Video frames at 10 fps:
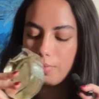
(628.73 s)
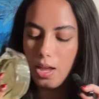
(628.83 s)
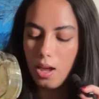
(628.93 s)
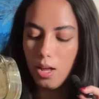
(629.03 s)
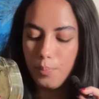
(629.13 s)

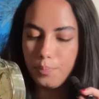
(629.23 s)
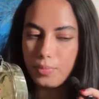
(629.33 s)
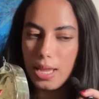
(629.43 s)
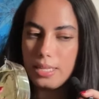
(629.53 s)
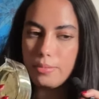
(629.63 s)

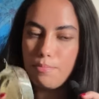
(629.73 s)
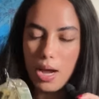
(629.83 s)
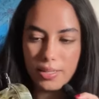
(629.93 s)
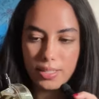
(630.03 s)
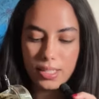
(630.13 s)
and
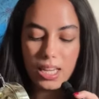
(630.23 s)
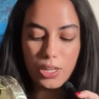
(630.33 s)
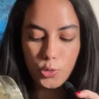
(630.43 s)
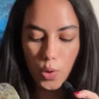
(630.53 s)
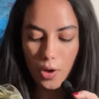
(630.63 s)
musk
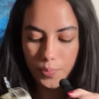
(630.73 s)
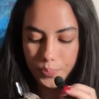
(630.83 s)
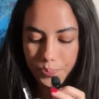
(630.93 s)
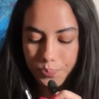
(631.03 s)
as well.